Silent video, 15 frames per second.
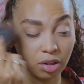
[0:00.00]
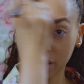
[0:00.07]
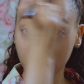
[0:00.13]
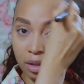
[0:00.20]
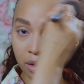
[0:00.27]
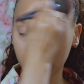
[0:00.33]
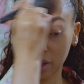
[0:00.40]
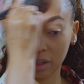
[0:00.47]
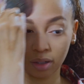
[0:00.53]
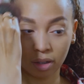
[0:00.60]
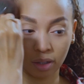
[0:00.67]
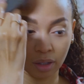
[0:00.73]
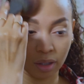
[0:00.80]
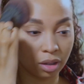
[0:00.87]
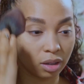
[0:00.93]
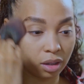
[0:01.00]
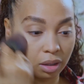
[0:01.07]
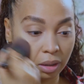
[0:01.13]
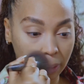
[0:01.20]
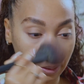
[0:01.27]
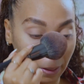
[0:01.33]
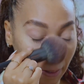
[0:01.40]
or excess off
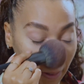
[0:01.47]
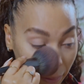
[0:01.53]
of my